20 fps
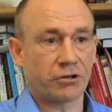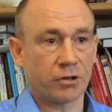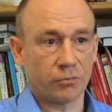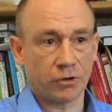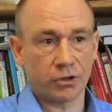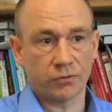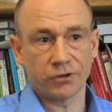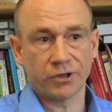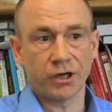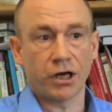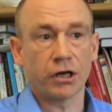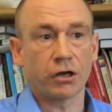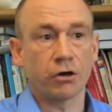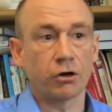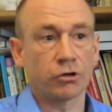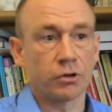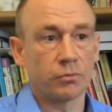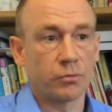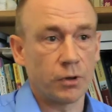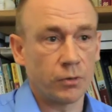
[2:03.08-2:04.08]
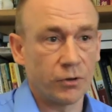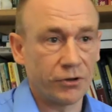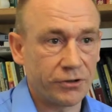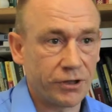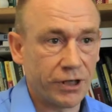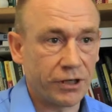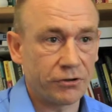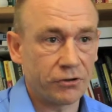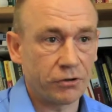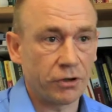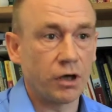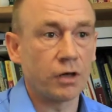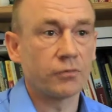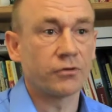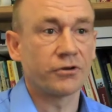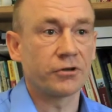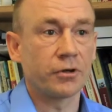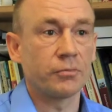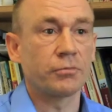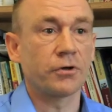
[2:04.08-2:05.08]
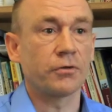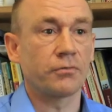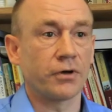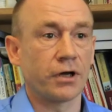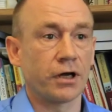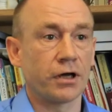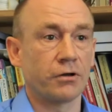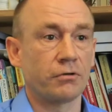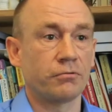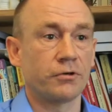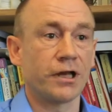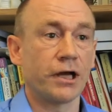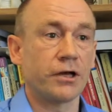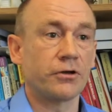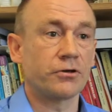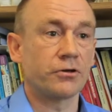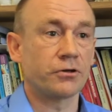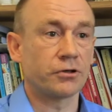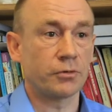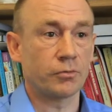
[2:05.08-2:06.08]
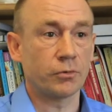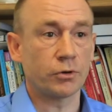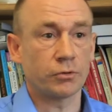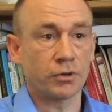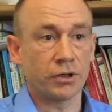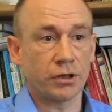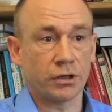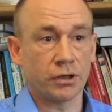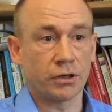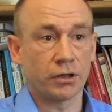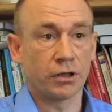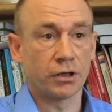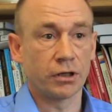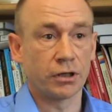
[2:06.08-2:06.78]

something of a dichotomy which tends to oversimplify the relationship between